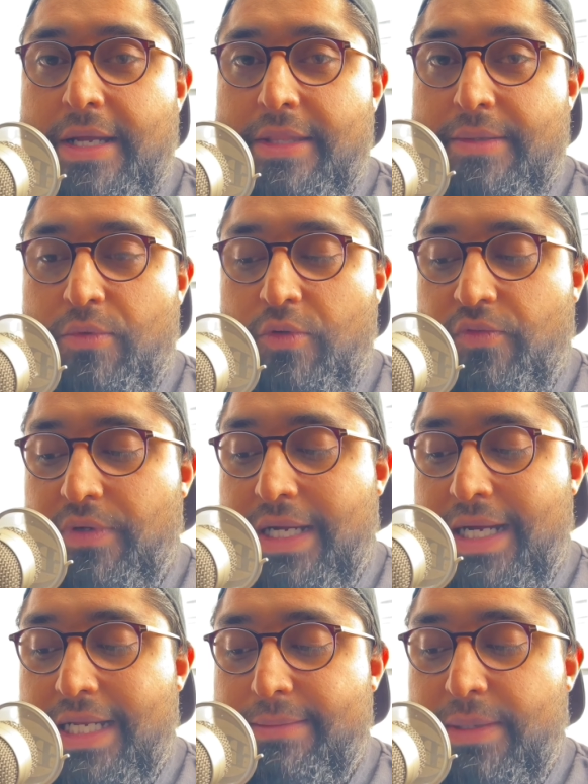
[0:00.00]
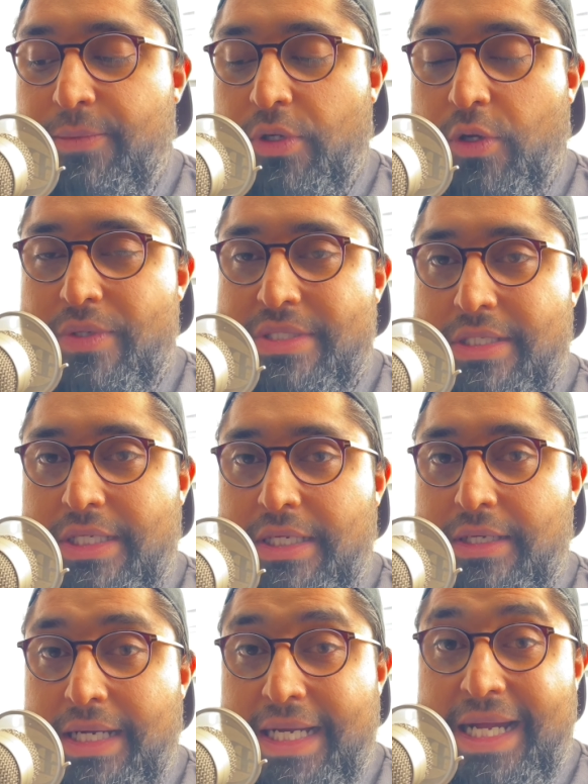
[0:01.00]
move, and my opponent,
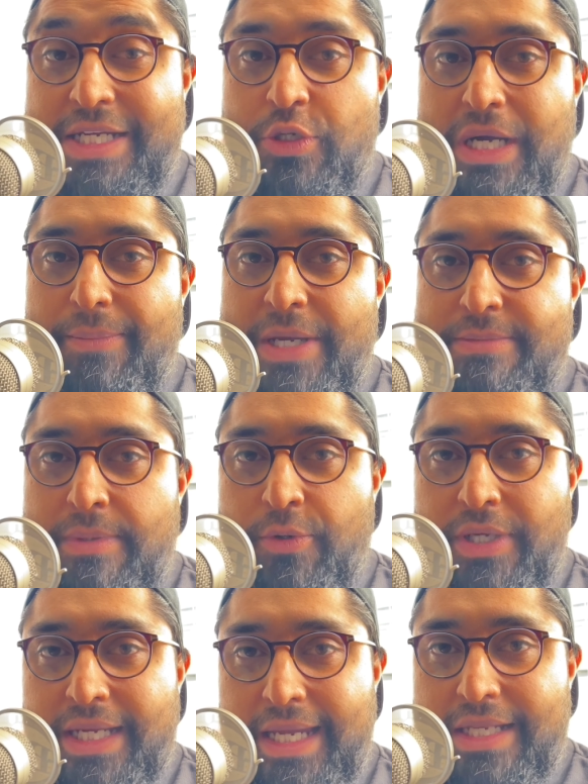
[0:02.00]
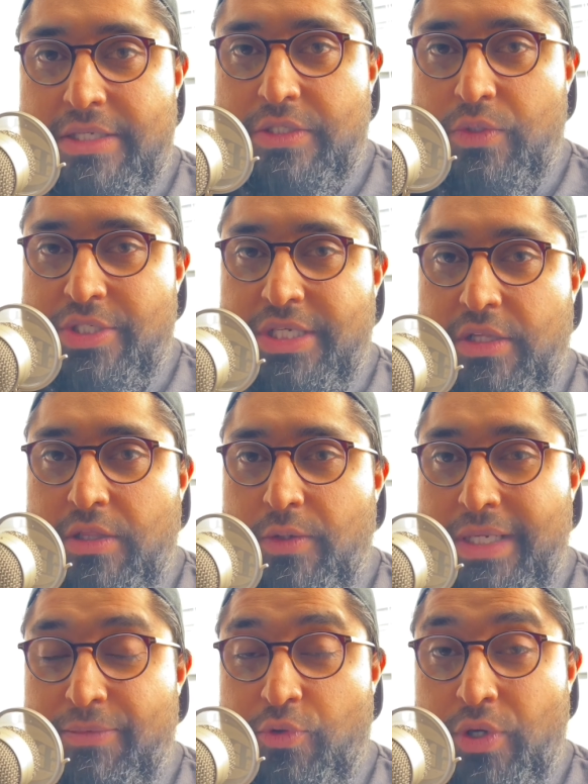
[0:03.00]
obviously, I do outpace my opponent again to the Shadow Claw,
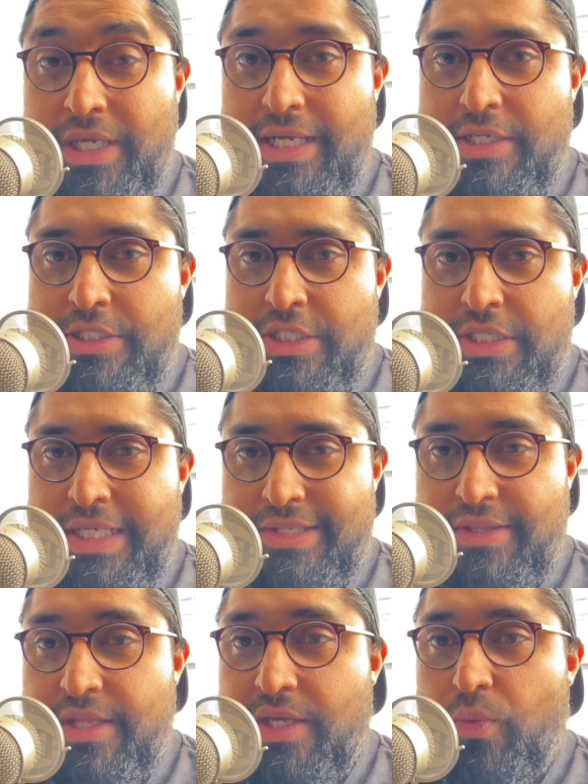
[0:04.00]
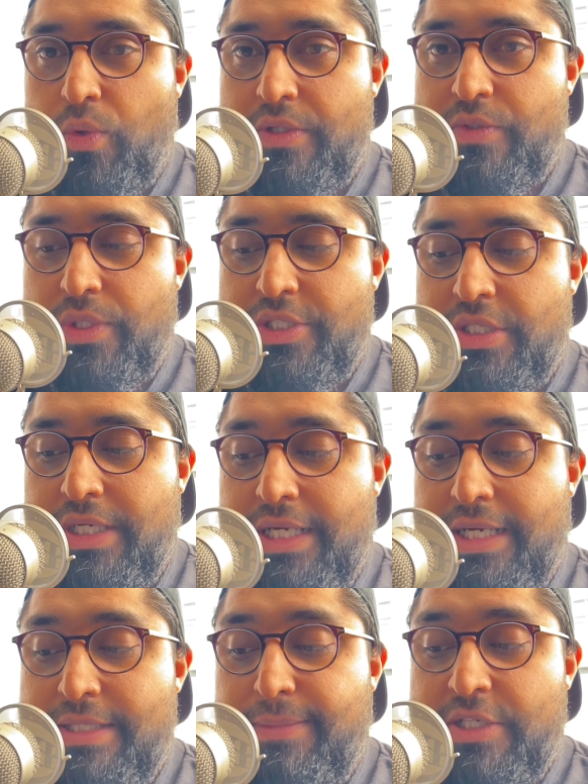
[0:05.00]
and I'm throwing it just as a third Volt Switch
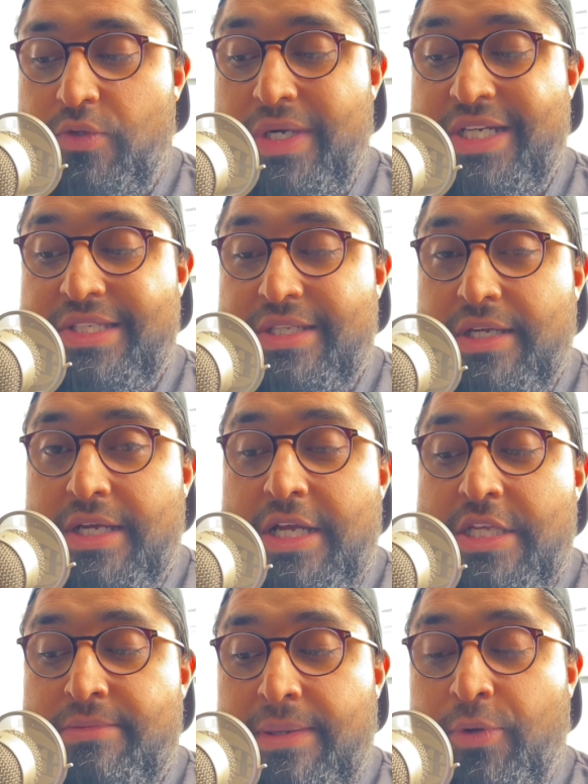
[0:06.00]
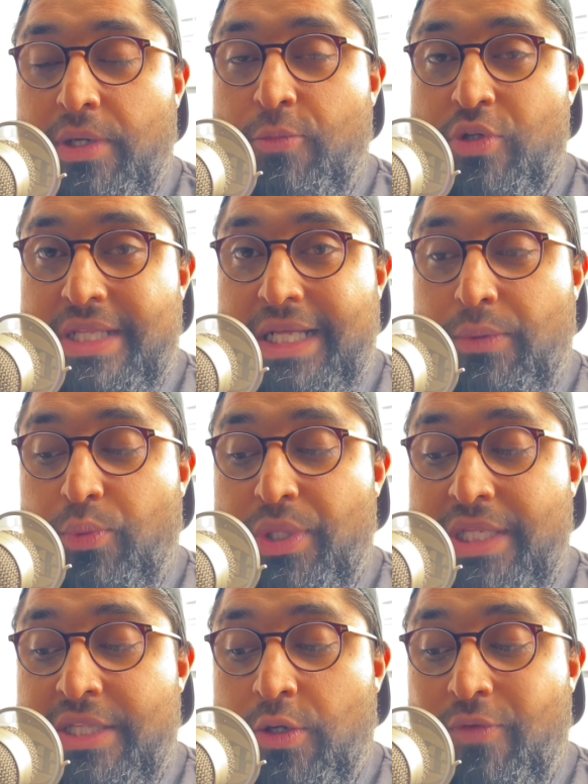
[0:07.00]
is about to register. So my opponent most likely
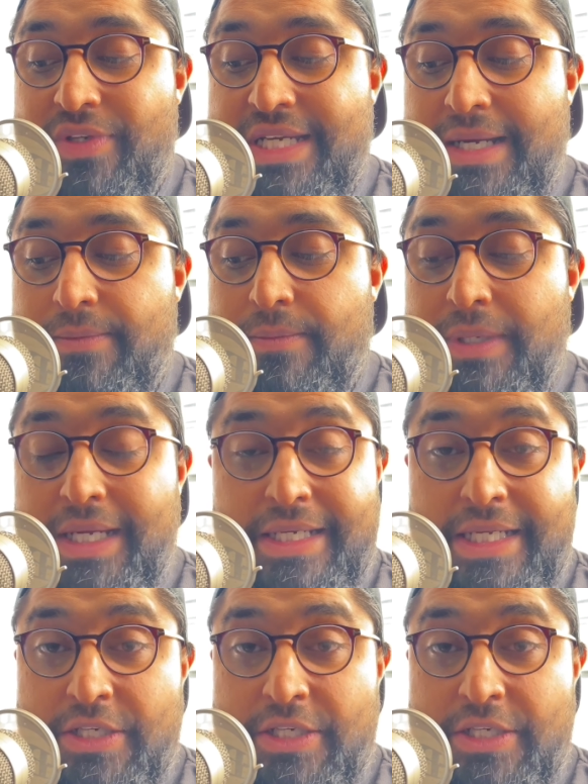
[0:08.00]
will either overtap, and he